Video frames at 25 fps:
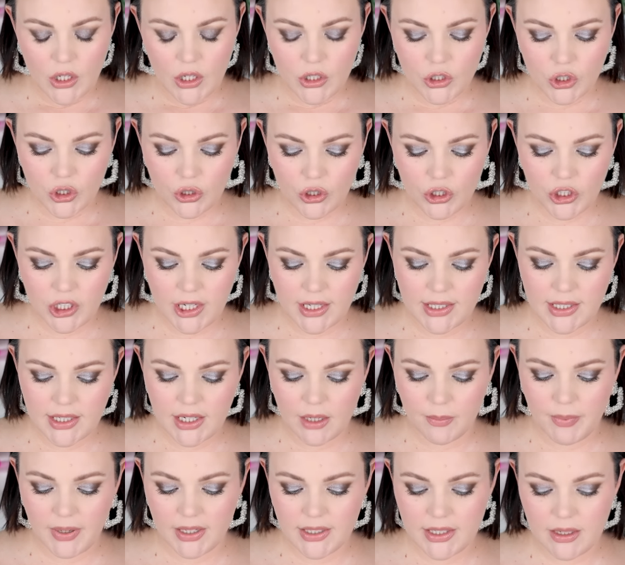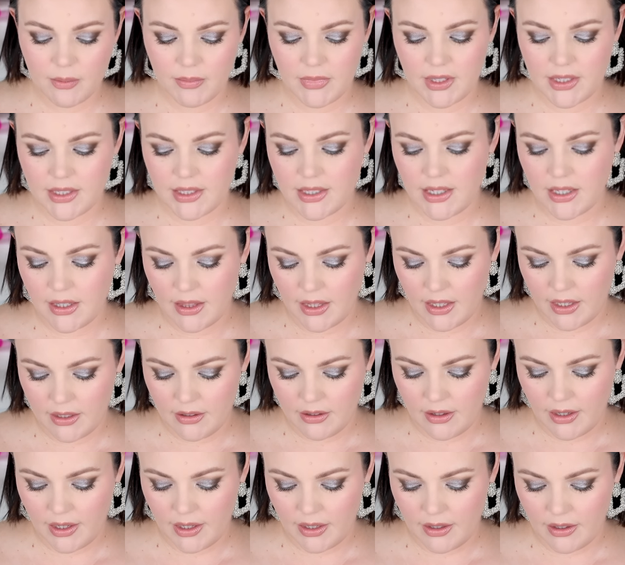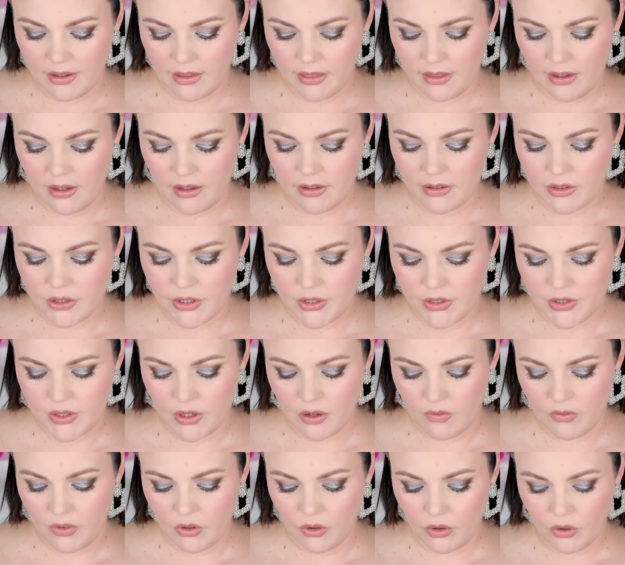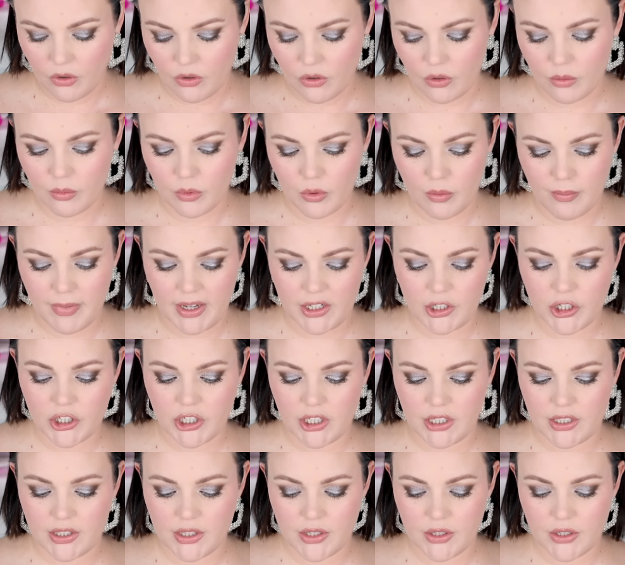Two shades that I picked up this year that I think deserve an honorable mention.